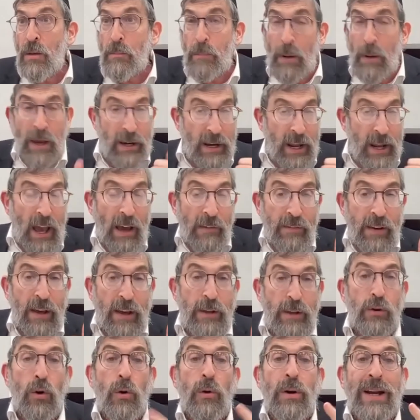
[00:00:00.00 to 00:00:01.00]
By an
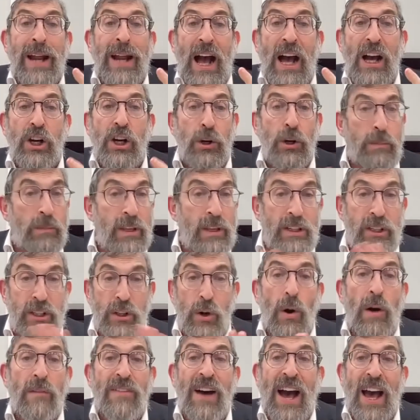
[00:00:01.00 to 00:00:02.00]
Eved or an Akum, there's
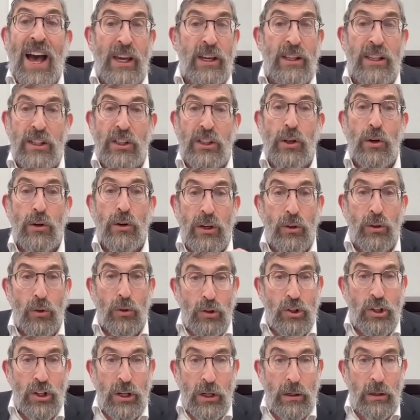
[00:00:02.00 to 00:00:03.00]
no Havaya, there's no
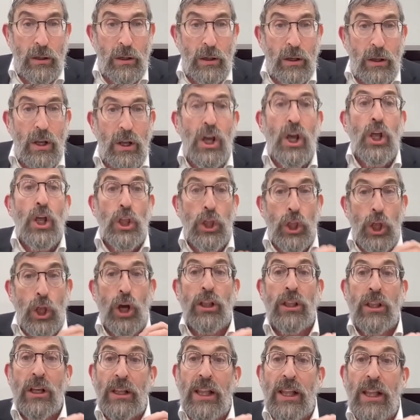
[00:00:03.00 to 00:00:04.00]
Kedushin.
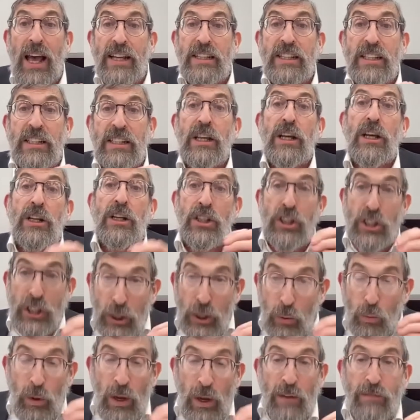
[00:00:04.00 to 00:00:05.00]
Nonetheless,
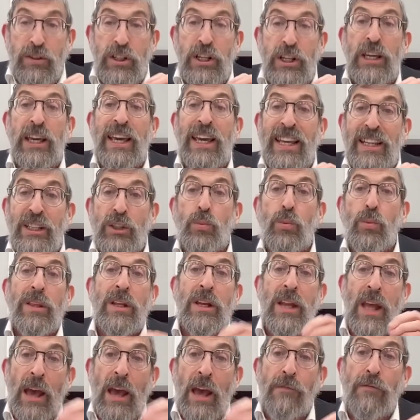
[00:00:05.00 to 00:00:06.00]
if she is with
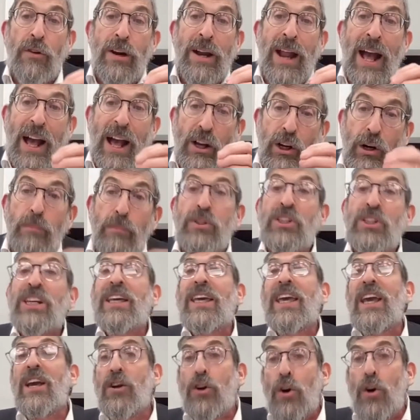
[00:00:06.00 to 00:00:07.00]
an Eved or an Akum, she
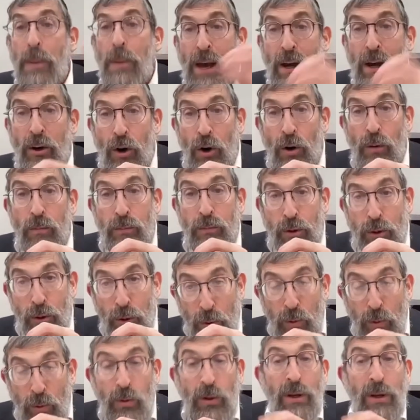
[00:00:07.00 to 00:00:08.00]
can't go back home
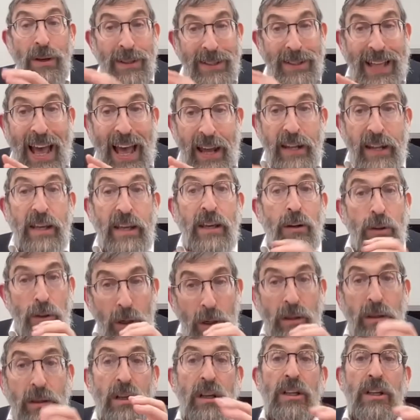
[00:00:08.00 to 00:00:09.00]
to daddy.
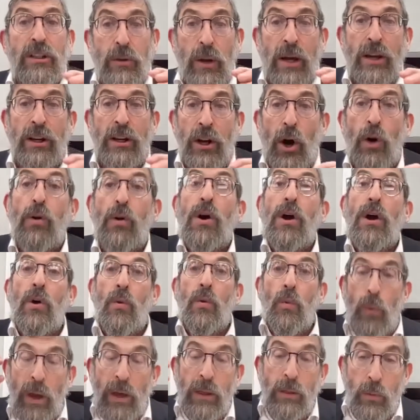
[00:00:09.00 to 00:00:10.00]
Good? So I know
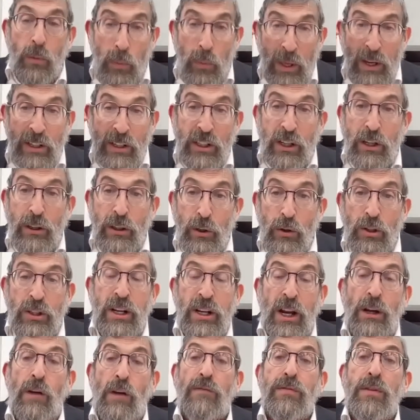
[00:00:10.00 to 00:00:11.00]
where there's Kedushin,
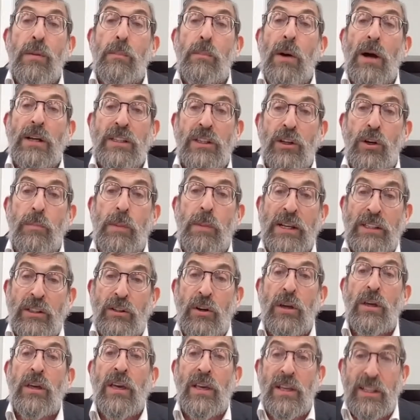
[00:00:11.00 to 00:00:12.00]
I know from the Pasuk, Bas
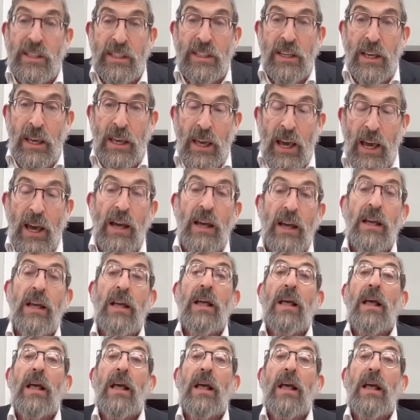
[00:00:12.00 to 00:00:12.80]
Koyin Kisi, yeah?